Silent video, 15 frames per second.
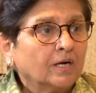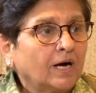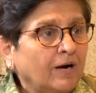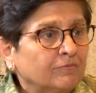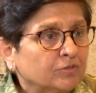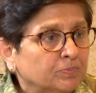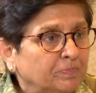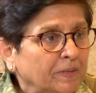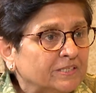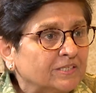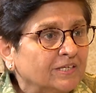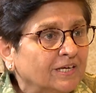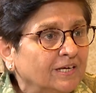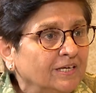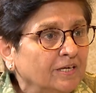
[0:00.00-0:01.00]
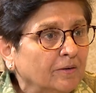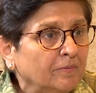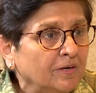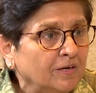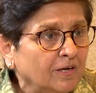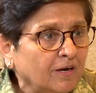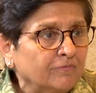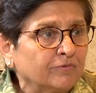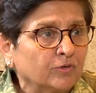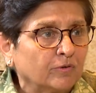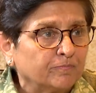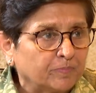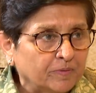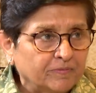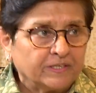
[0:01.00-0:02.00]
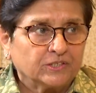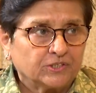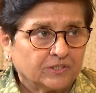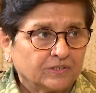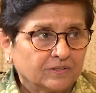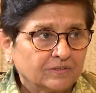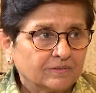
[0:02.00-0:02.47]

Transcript: I was basically a lover of prevention.